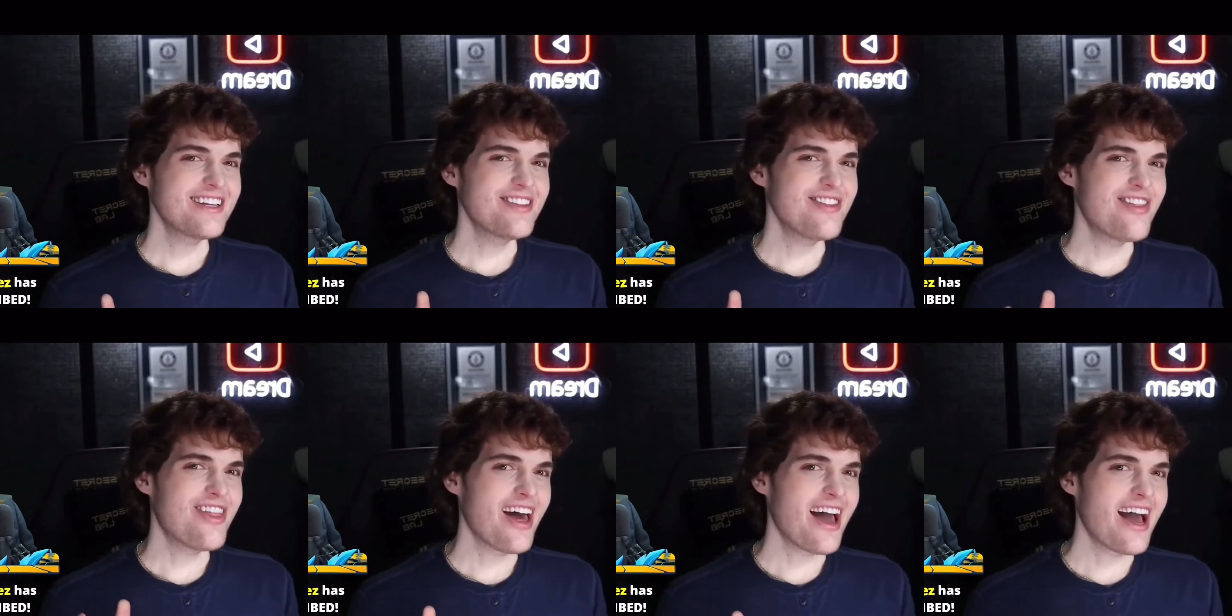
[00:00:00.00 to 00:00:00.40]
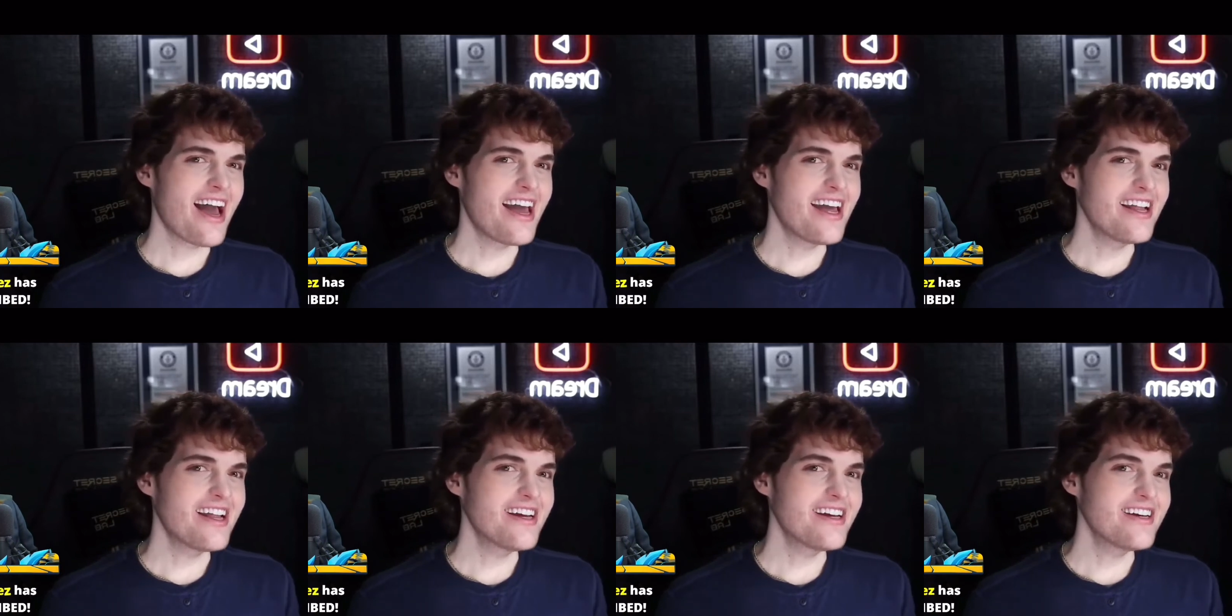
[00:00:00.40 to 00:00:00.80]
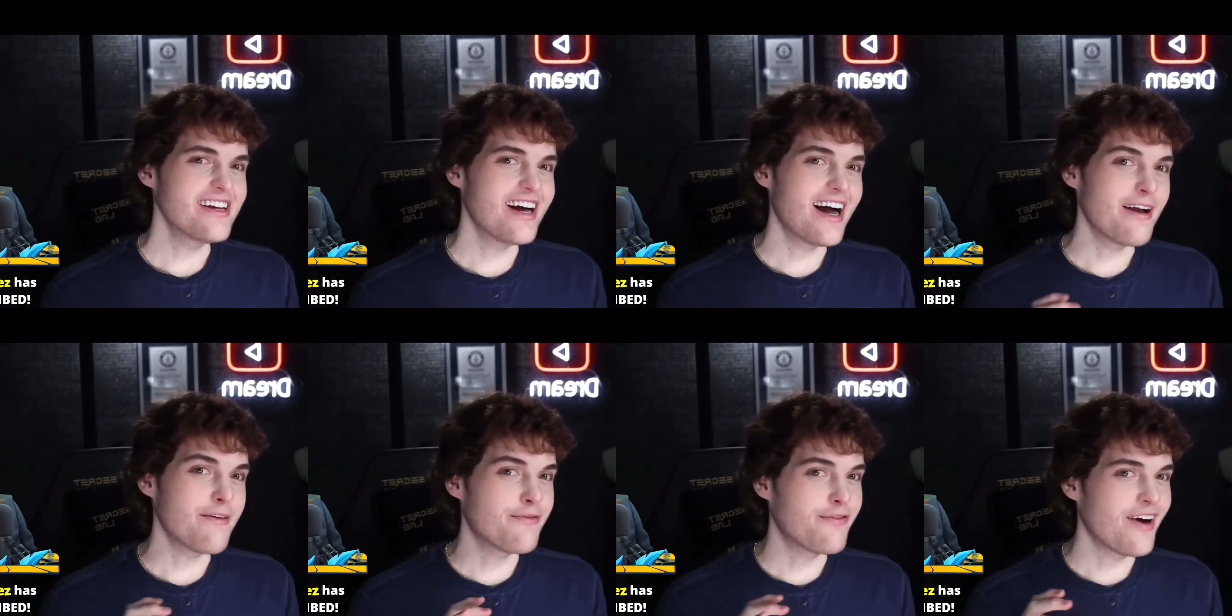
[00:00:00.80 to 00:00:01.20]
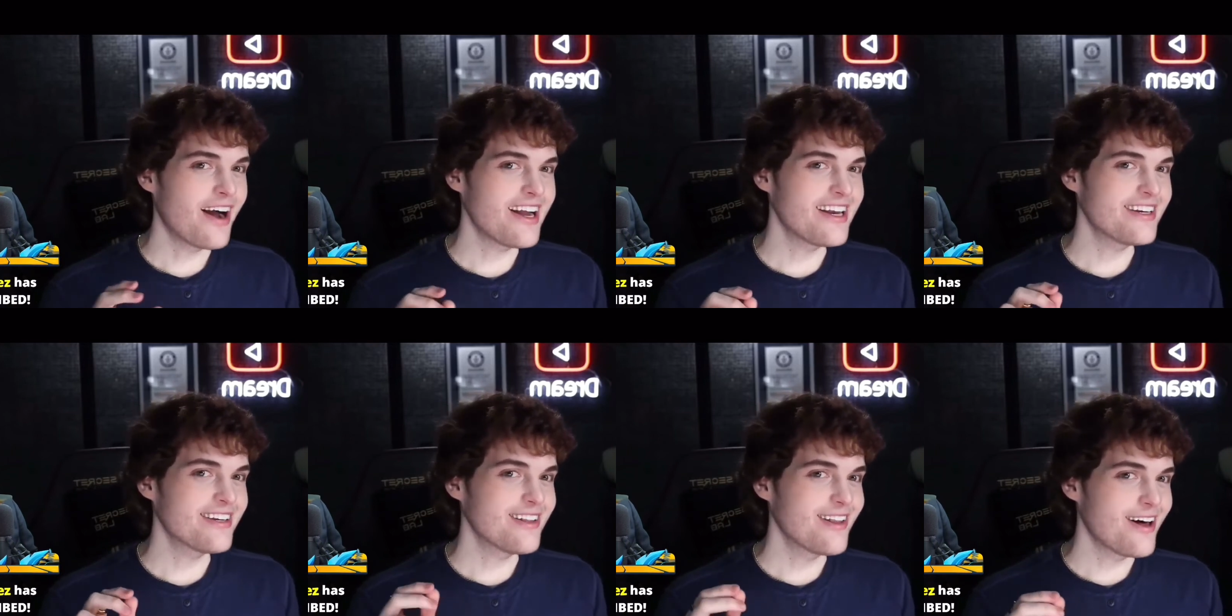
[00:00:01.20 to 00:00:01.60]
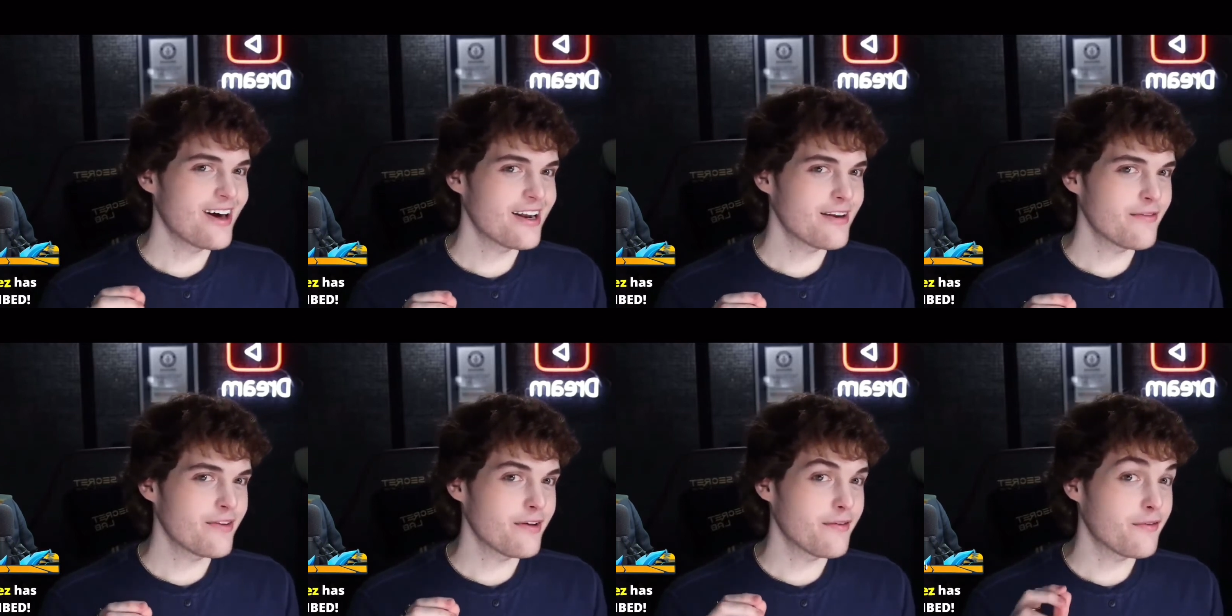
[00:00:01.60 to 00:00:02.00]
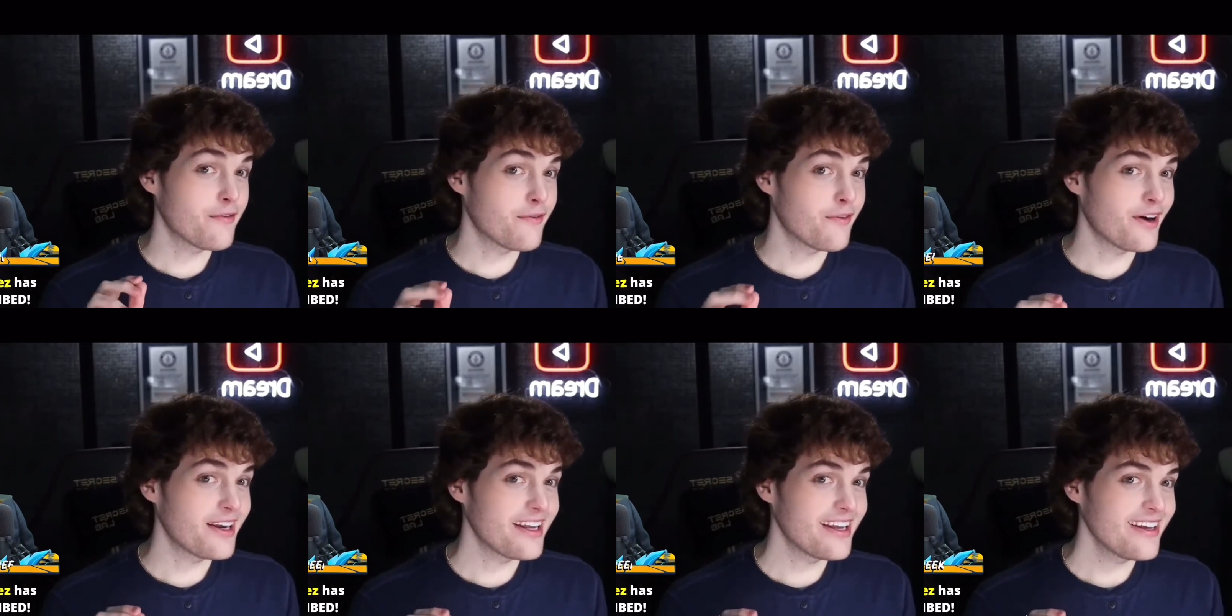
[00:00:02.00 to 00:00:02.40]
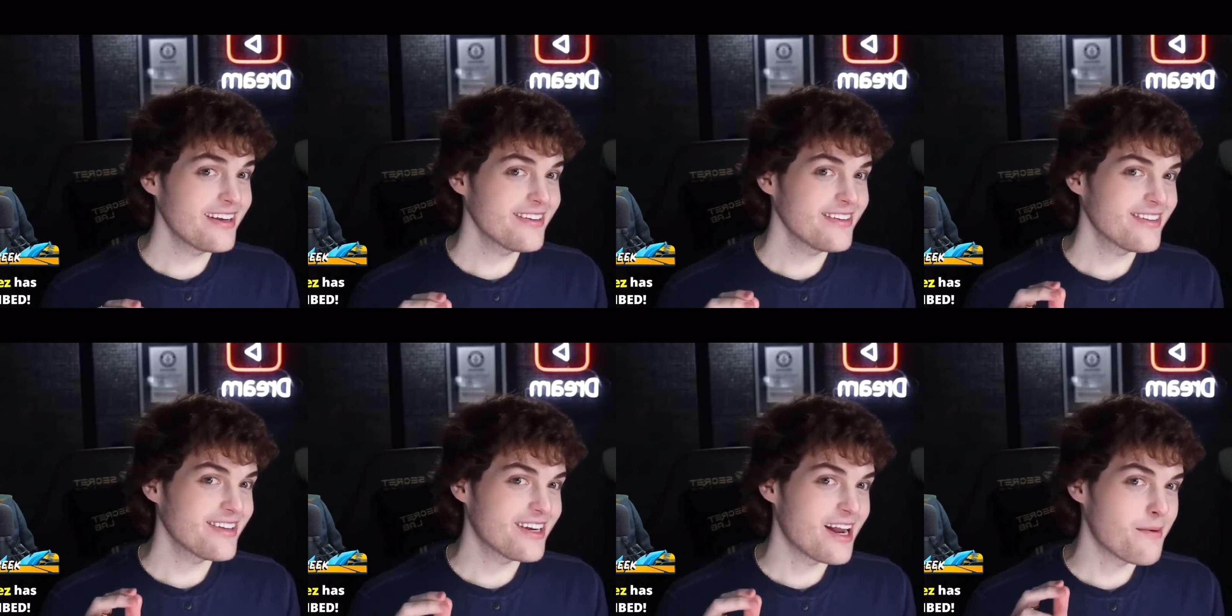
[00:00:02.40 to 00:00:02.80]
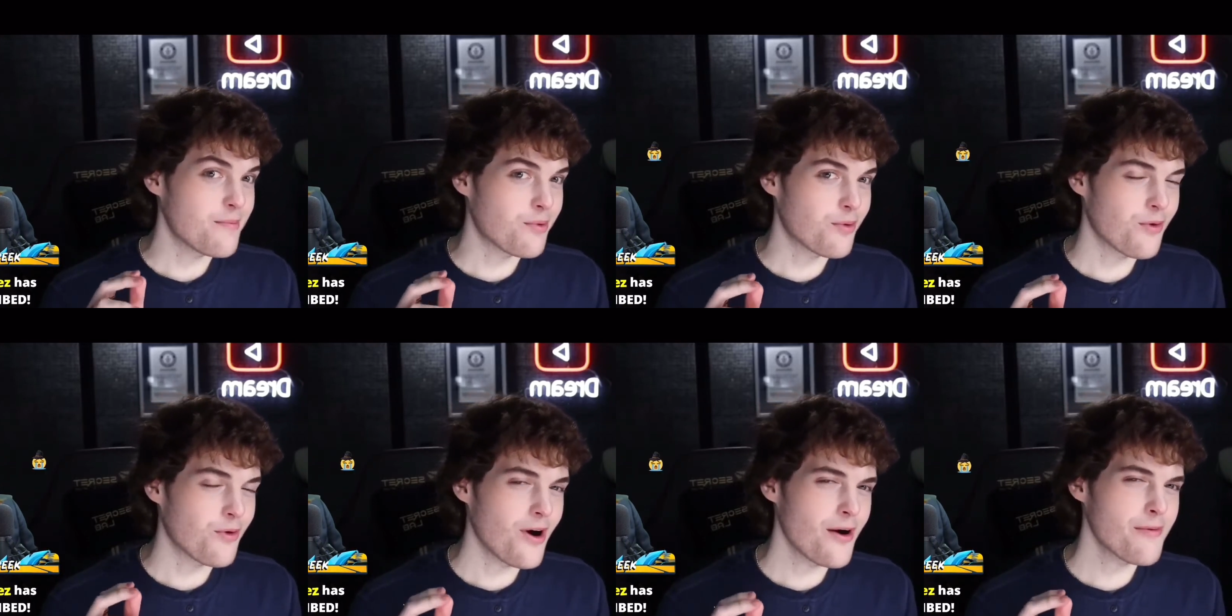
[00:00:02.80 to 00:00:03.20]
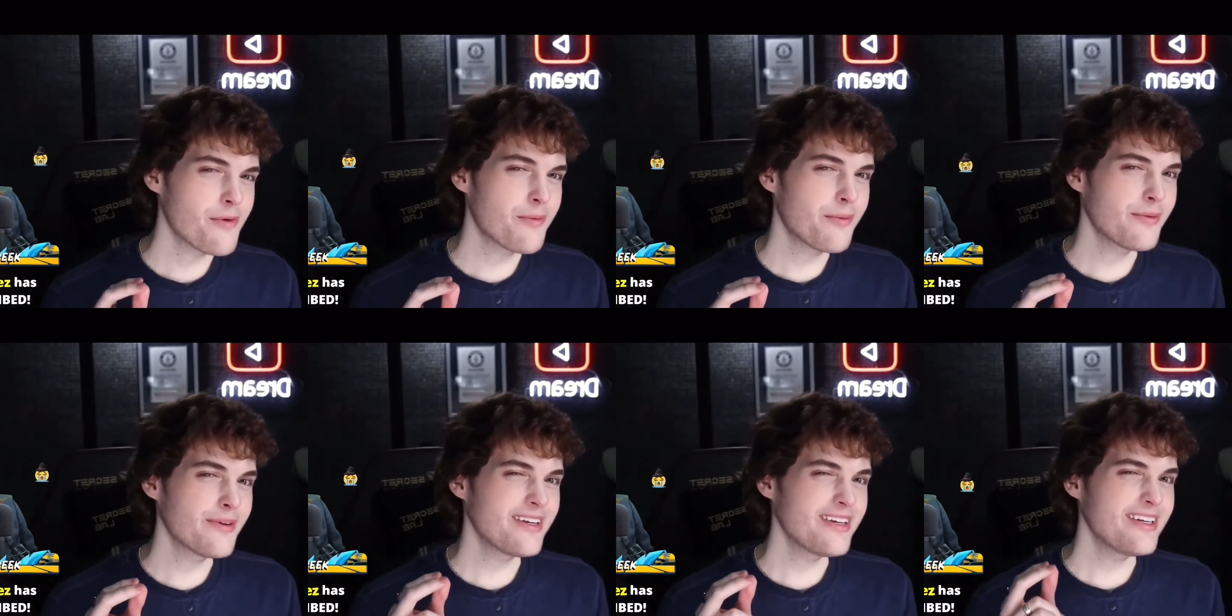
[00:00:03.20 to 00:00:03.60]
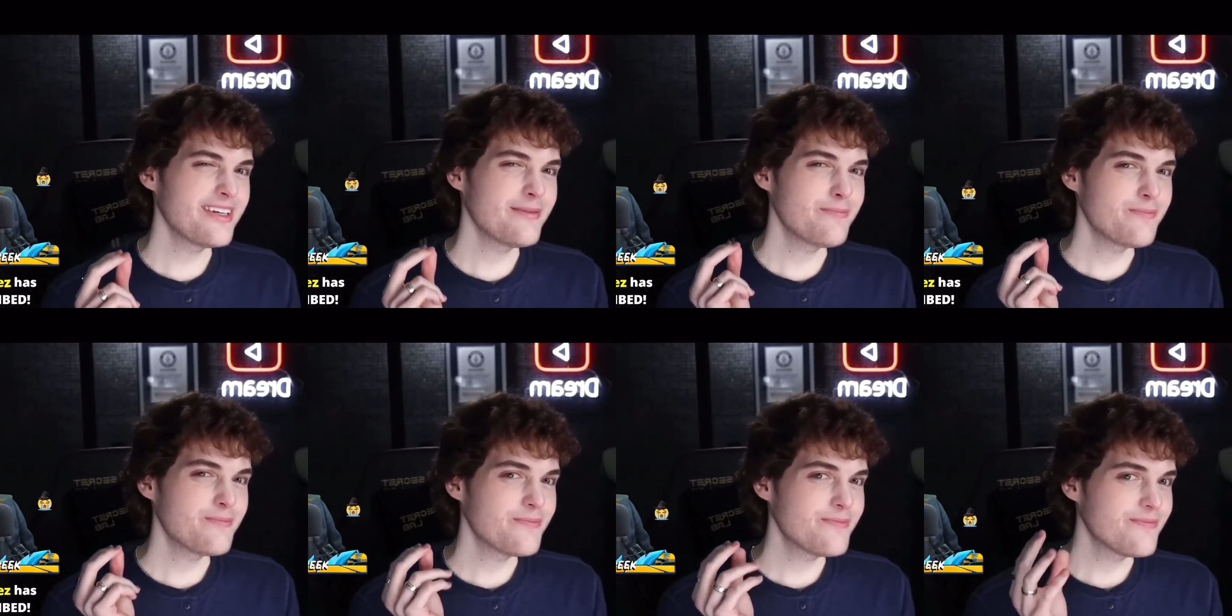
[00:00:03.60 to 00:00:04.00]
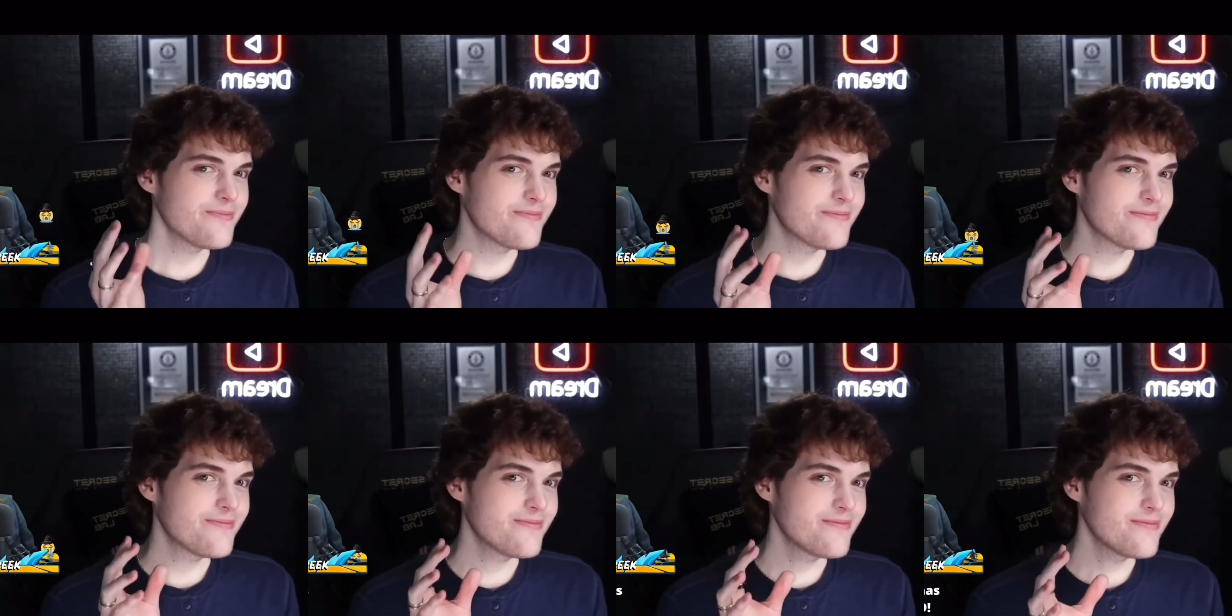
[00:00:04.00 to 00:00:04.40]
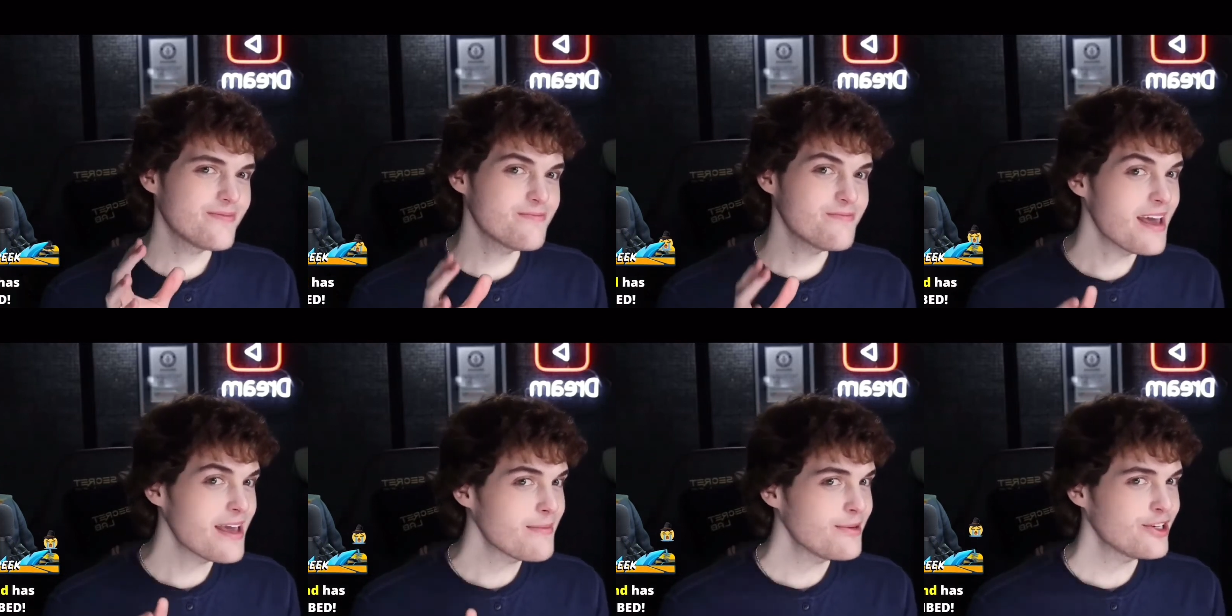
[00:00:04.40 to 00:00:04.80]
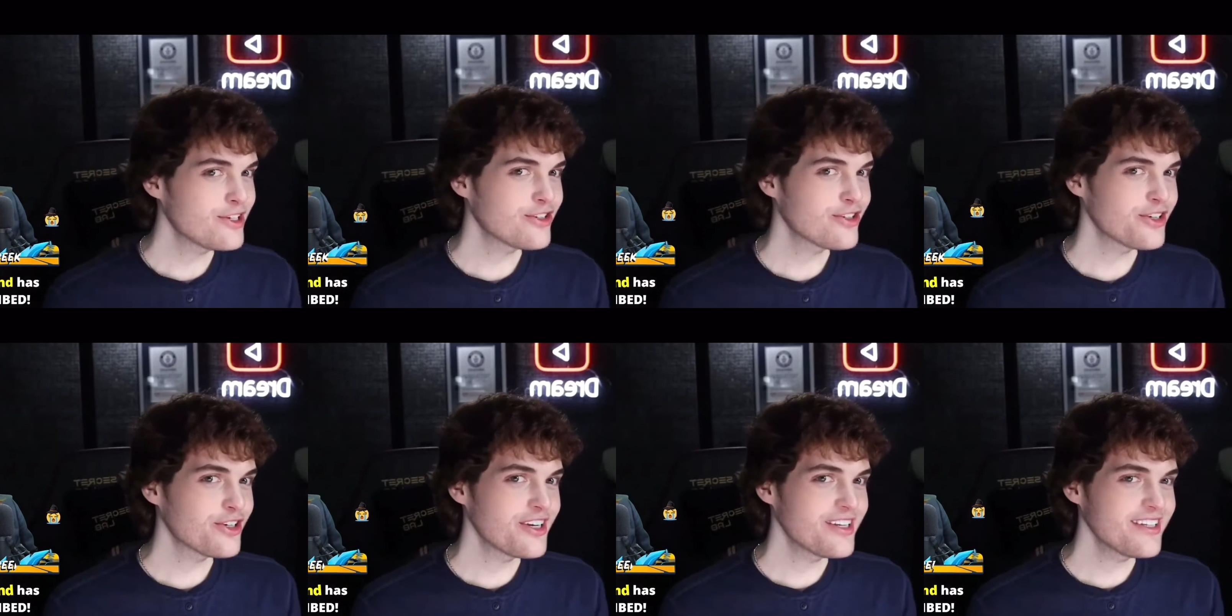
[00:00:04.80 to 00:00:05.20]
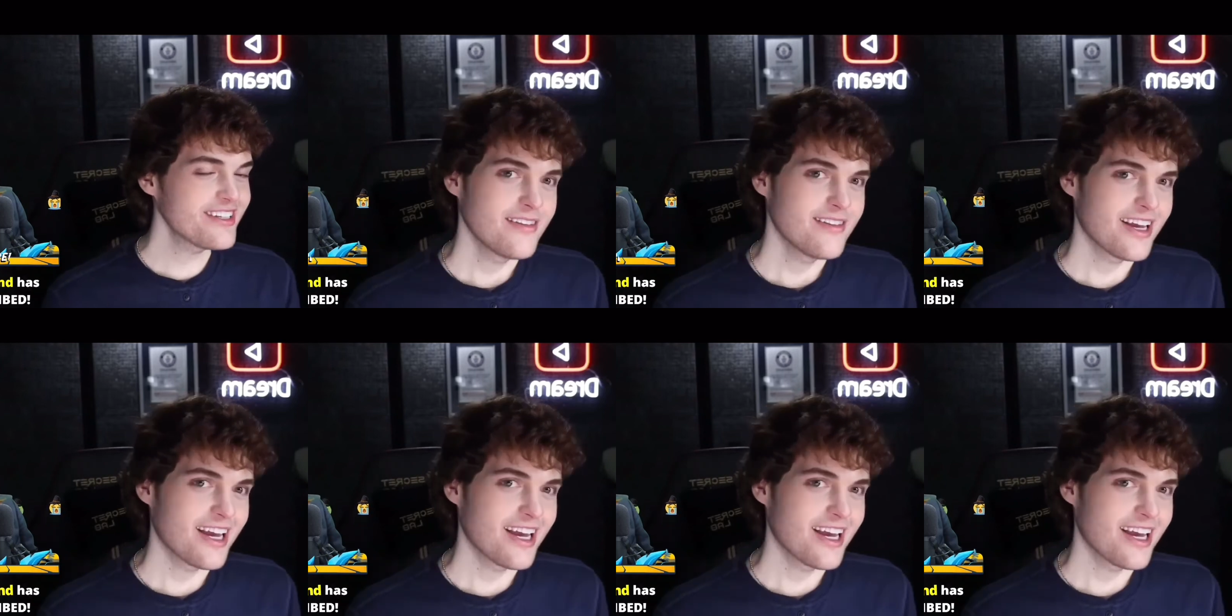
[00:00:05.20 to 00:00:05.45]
that I find a lot of it funny that I probably maybe shouldn't.